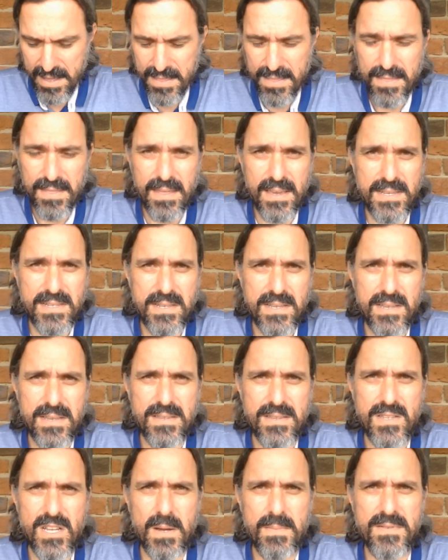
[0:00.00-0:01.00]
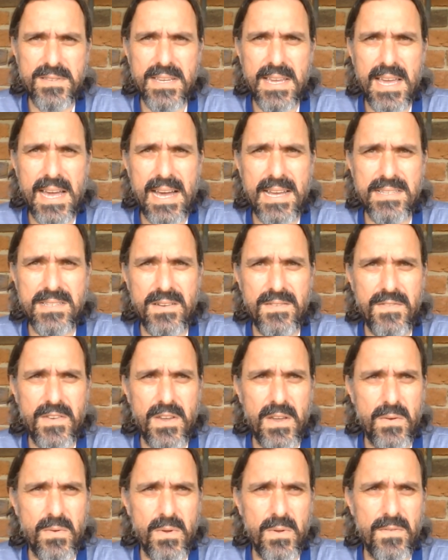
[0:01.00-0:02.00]
these are the type of cigars that are
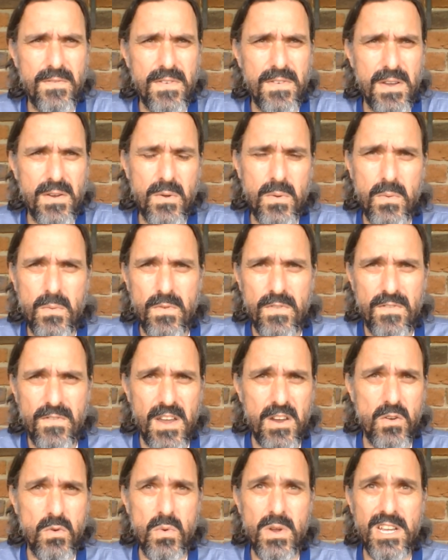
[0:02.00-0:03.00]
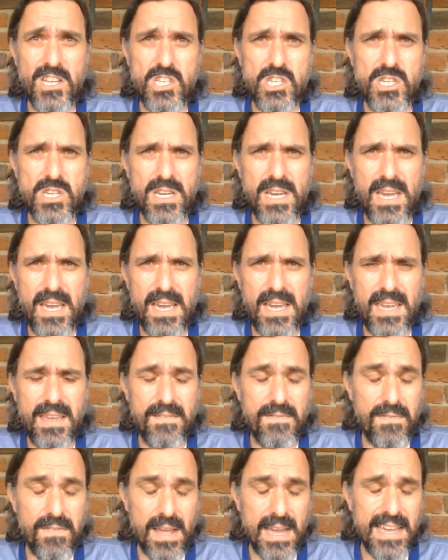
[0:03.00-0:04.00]
very, very, very rich
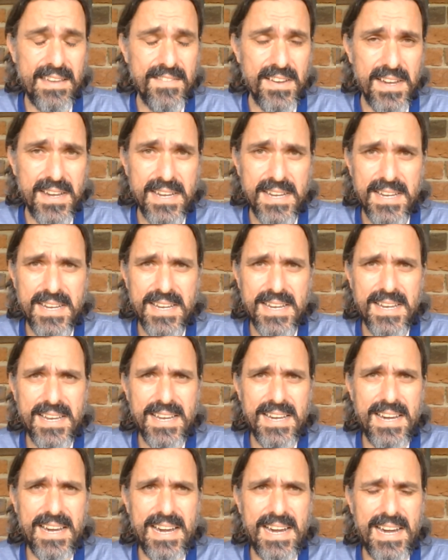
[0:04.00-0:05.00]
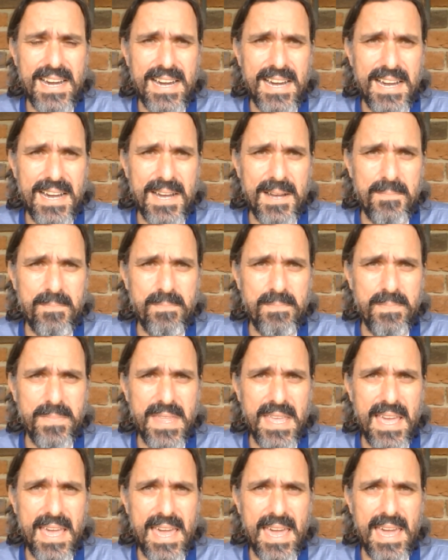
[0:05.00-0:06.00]
in flavour,
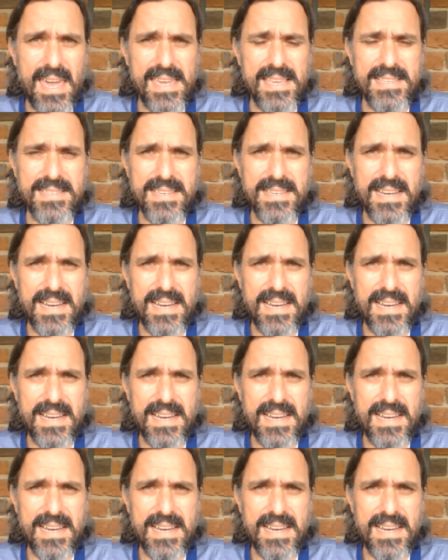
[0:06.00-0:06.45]
and